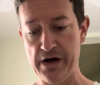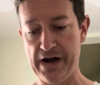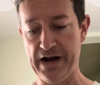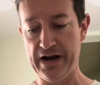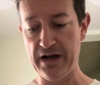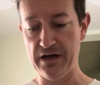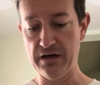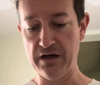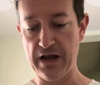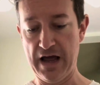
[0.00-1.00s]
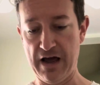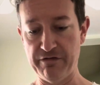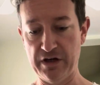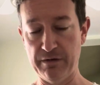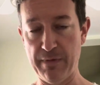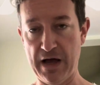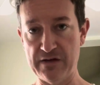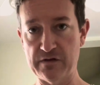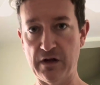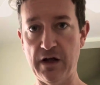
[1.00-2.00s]
and having
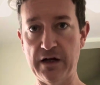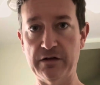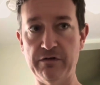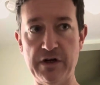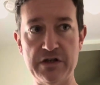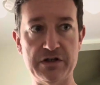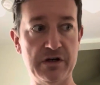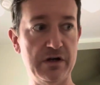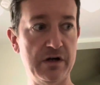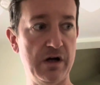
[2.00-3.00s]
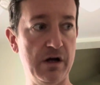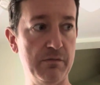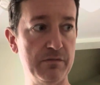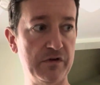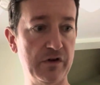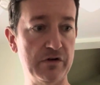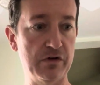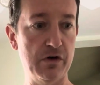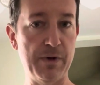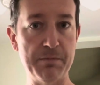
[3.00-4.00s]
mast cell activation
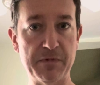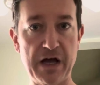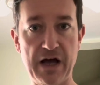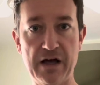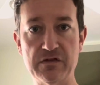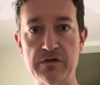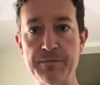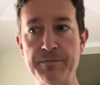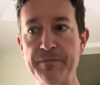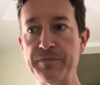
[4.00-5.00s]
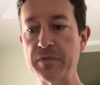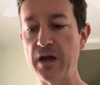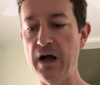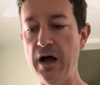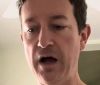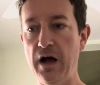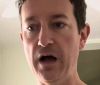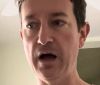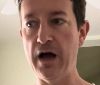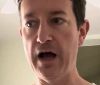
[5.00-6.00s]
syndrome, MCAS.
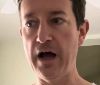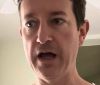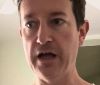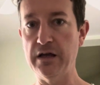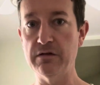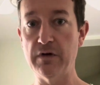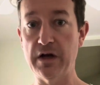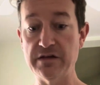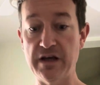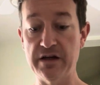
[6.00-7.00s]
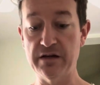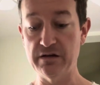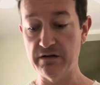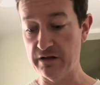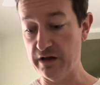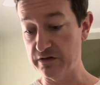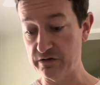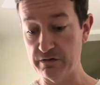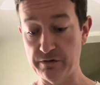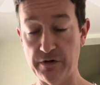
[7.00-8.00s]
I take
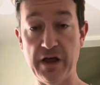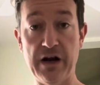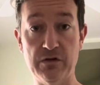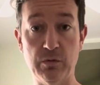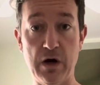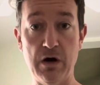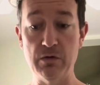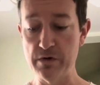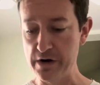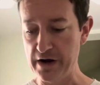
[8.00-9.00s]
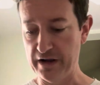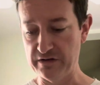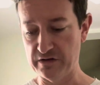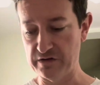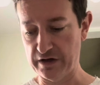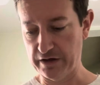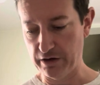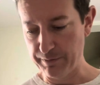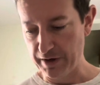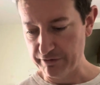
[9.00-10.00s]
this for that as well as a
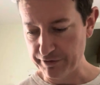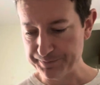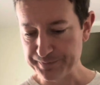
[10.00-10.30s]
secondary benefit.